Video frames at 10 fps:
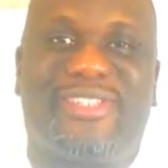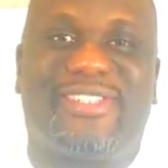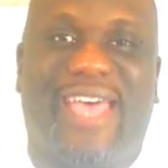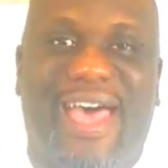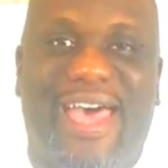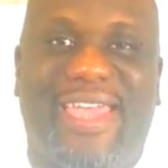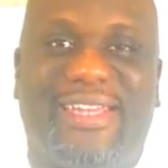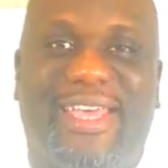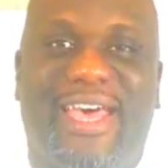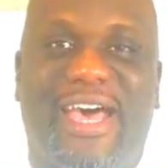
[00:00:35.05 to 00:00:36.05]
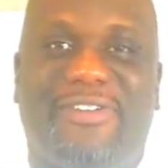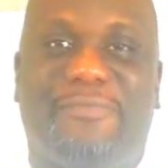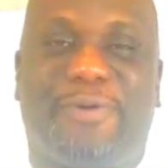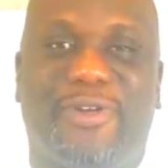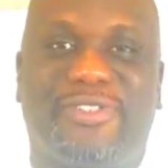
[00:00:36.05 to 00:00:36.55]
side of
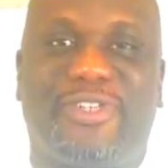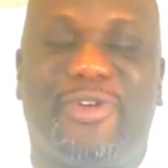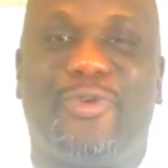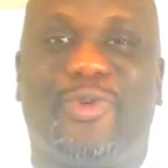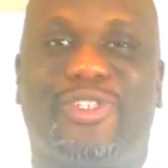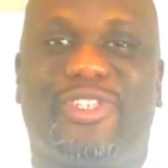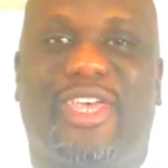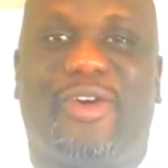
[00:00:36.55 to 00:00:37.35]
a person who was